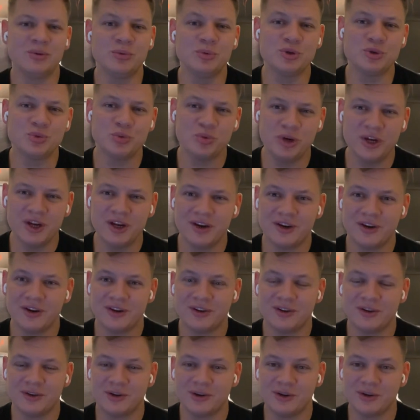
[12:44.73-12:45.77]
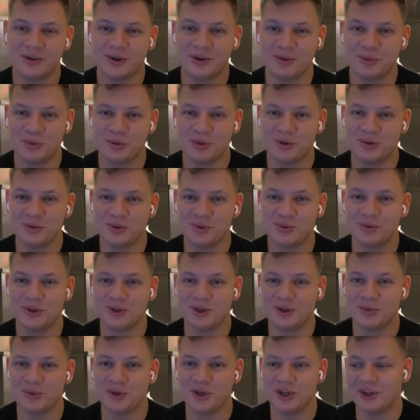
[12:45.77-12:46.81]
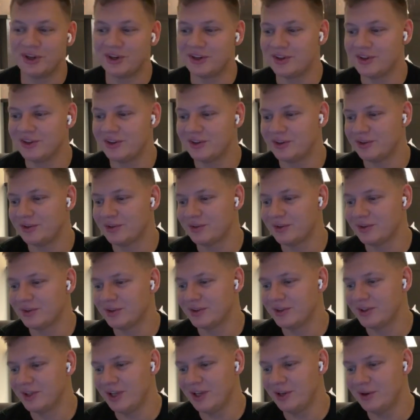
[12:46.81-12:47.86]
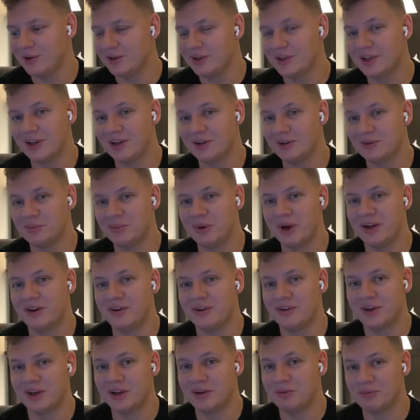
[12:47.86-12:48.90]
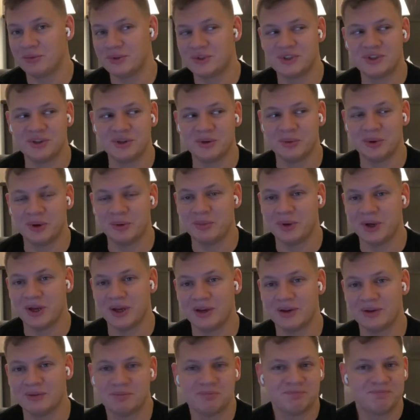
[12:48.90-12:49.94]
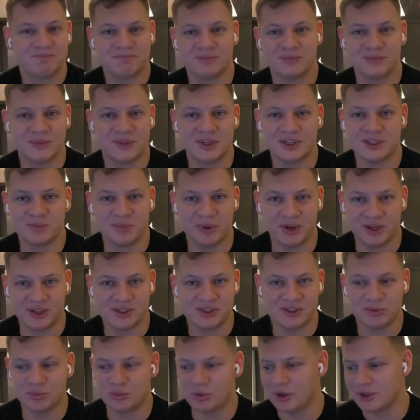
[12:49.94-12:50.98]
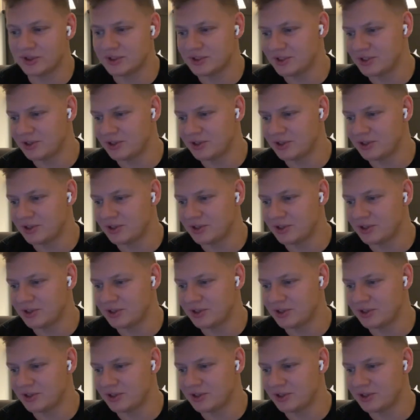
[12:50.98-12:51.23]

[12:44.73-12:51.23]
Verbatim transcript: It was weird, you know. It it was really weird, you know. They could have done it better, and it would still be big, as big as it was.